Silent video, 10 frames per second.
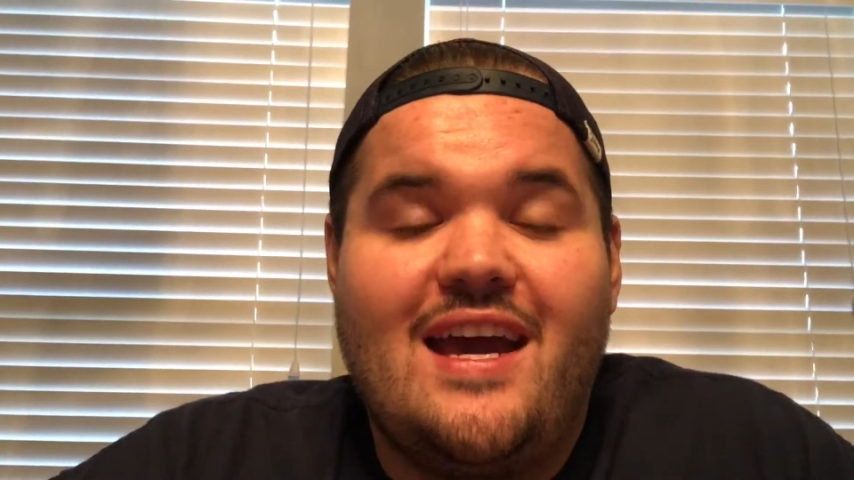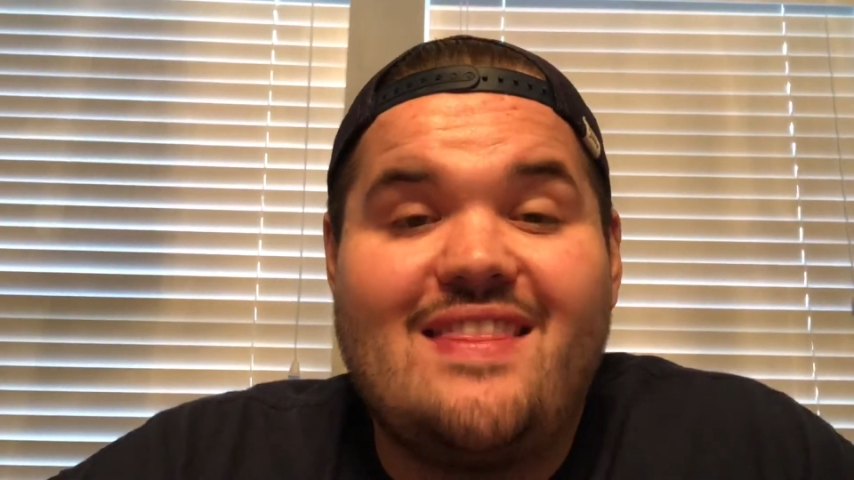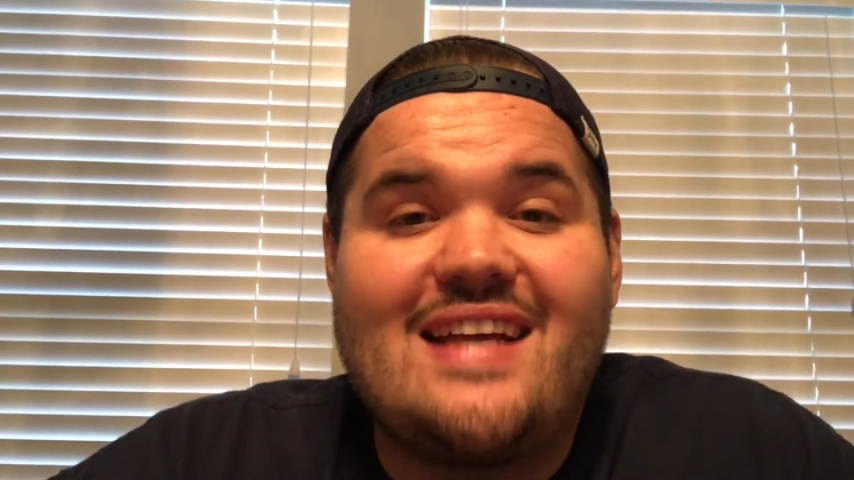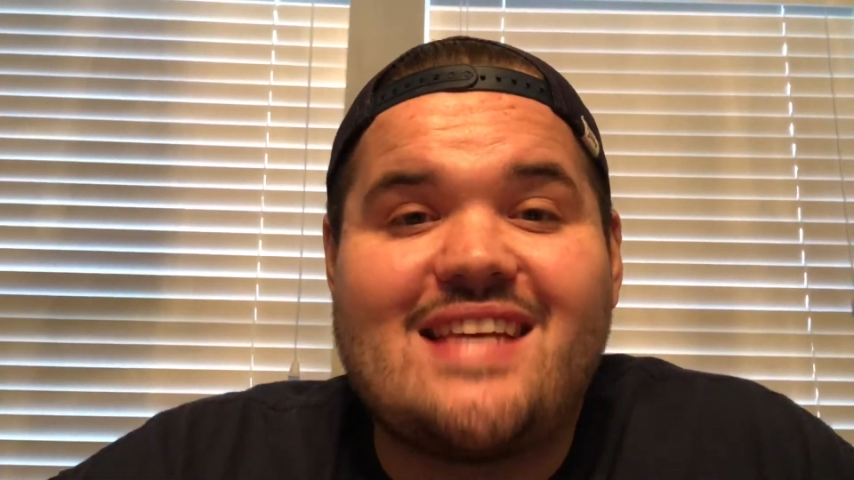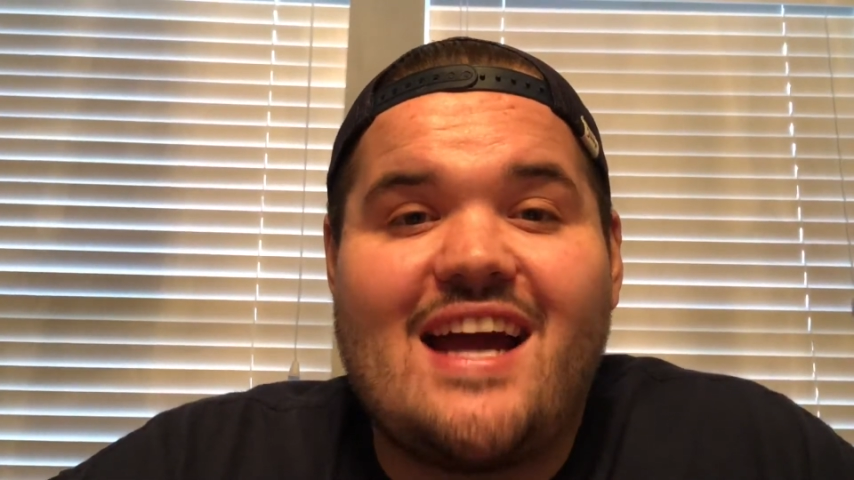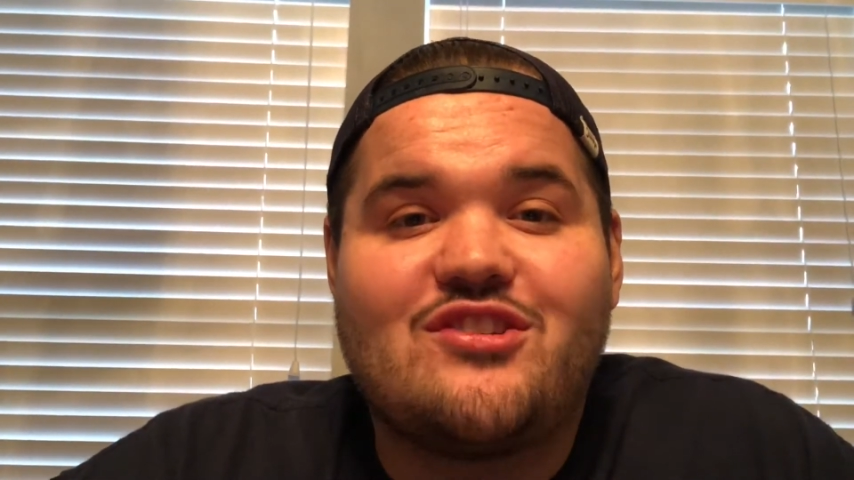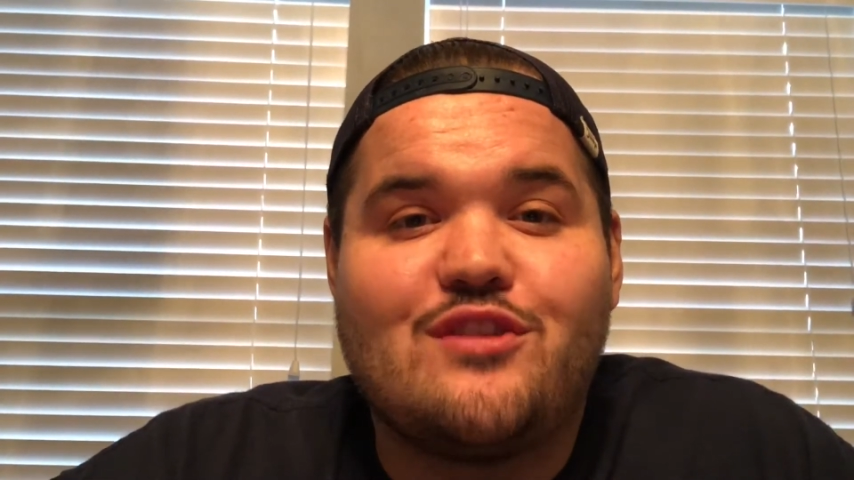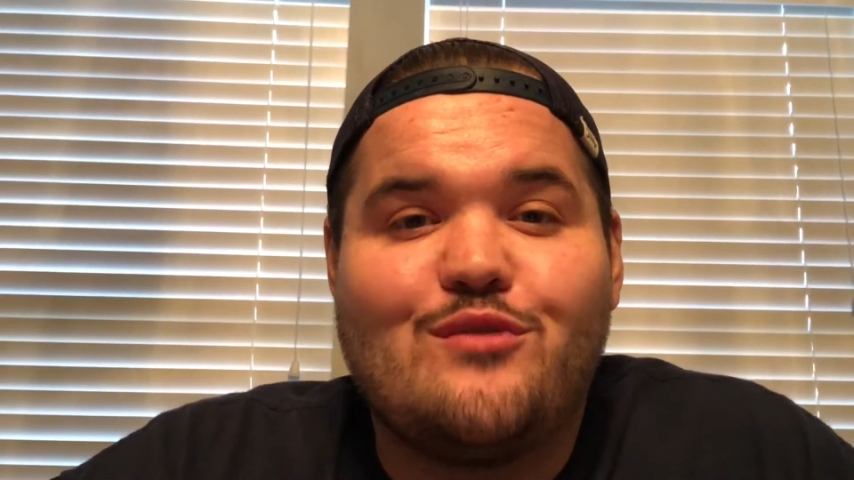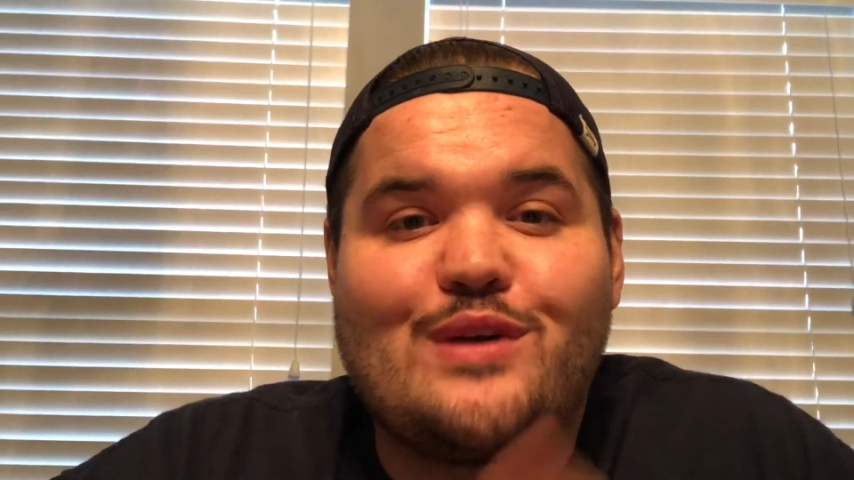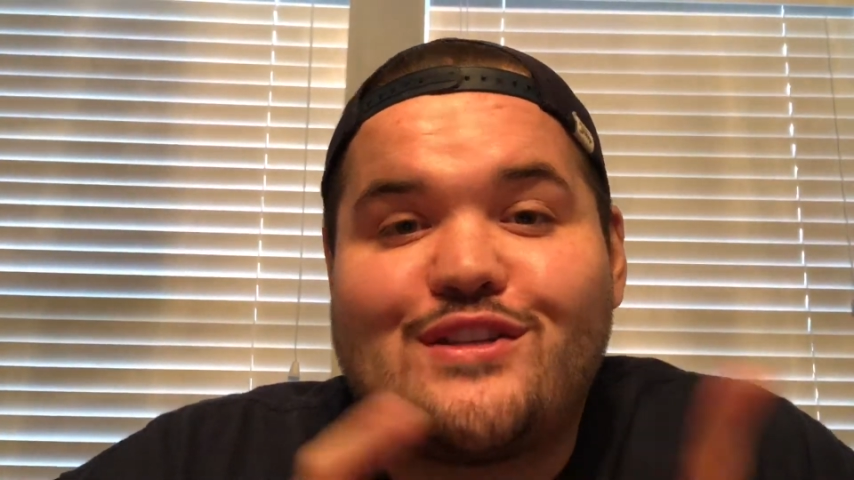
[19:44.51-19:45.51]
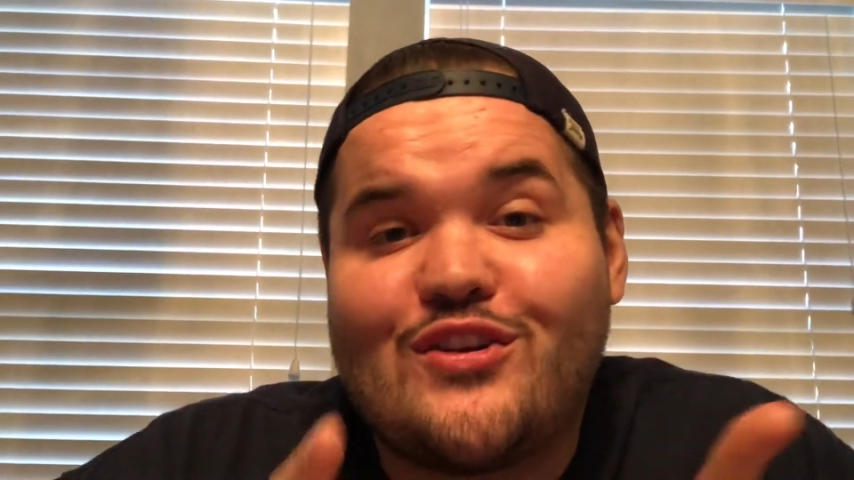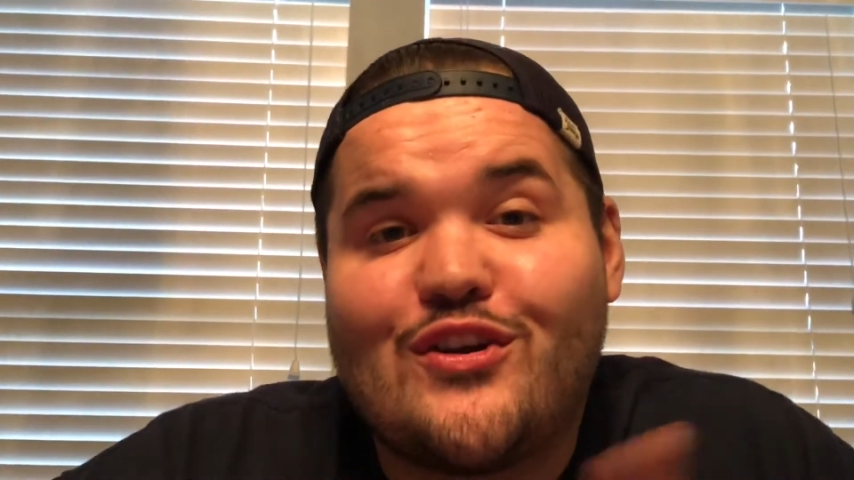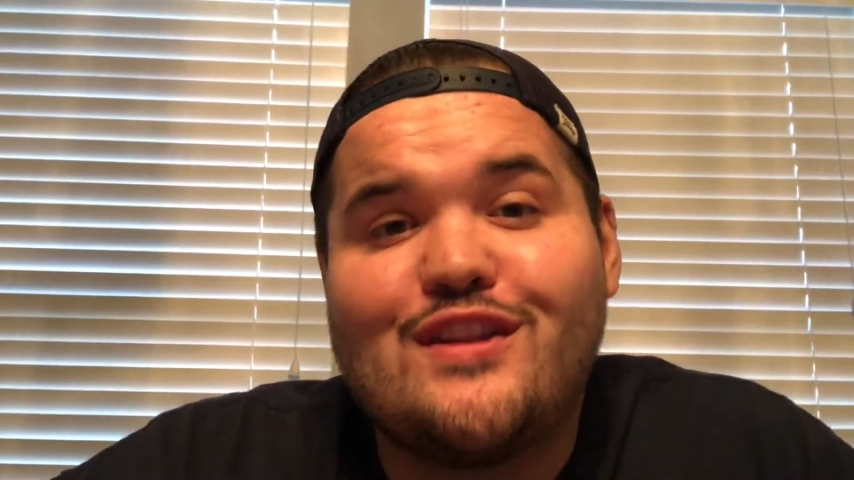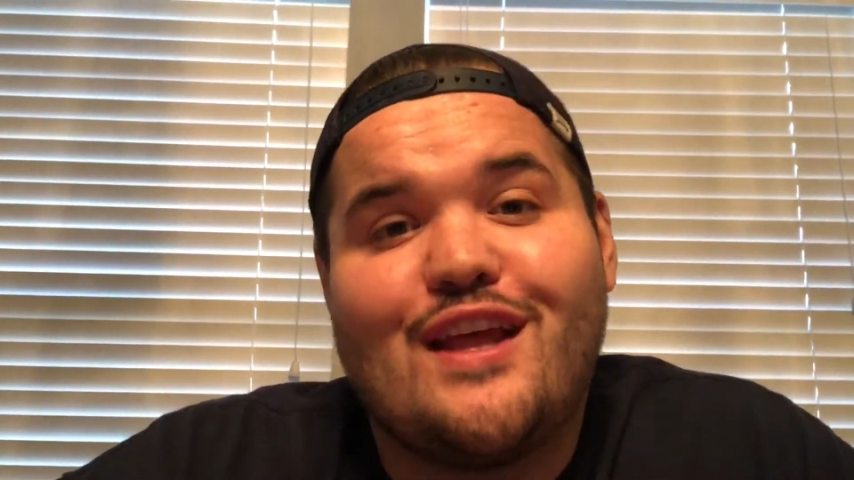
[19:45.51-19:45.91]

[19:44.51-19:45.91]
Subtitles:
And that's actually returned